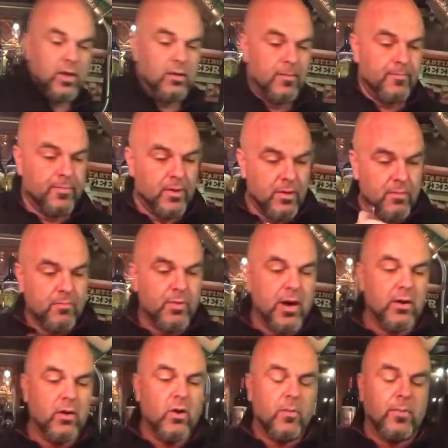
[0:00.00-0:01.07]
with.
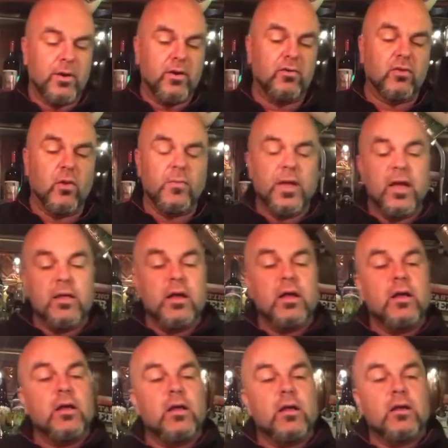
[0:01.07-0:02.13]
Bottle opener. So a
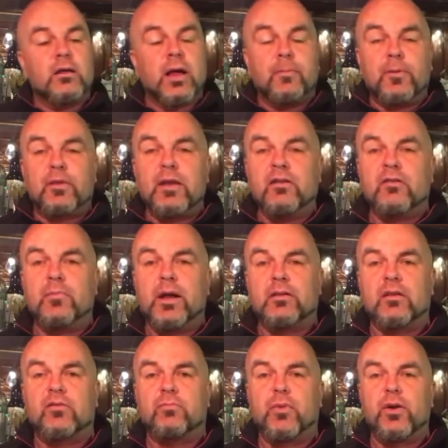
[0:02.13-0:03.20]
couple things
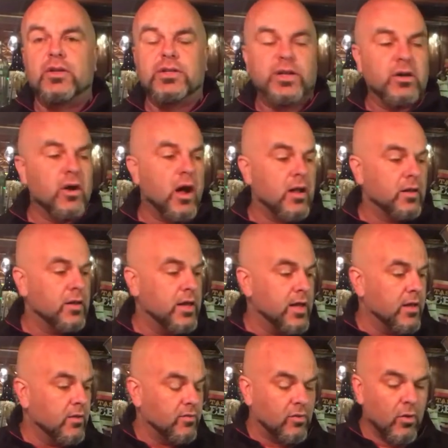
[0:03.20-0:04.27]
about this Berkshire
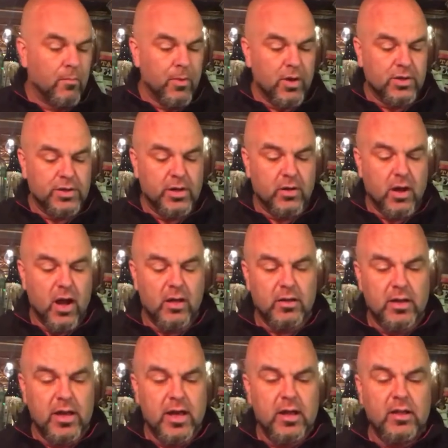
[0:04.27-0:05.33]
Holidale. So Berkshire
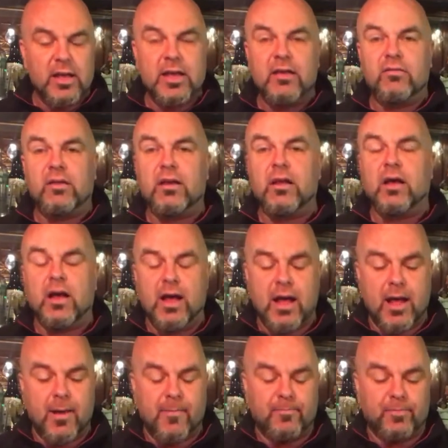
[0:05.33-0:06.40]
Holidale is an
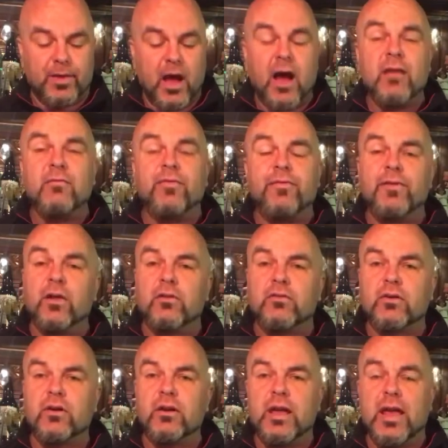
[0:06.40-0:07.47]

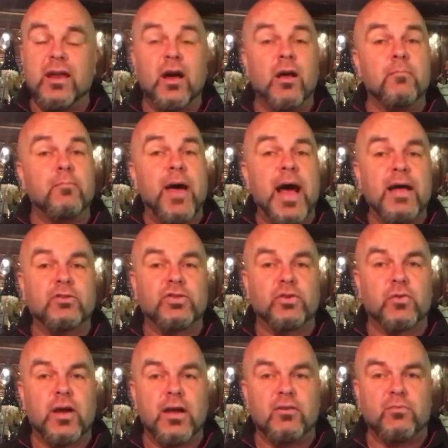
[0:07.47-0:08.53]
unfiltered and
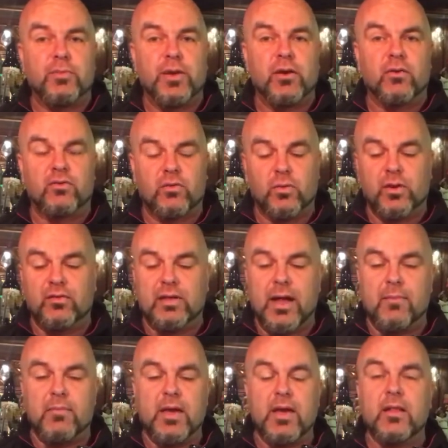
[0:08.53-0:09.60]
unpasteurized beer. So what does
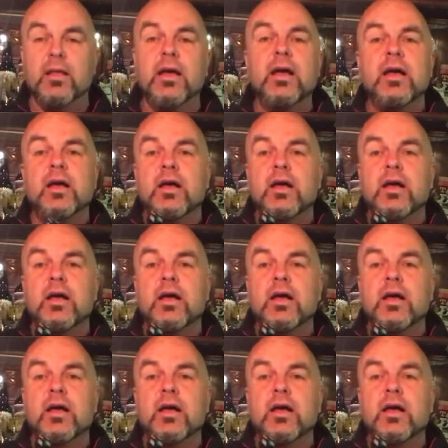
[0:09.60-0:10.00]
that mean?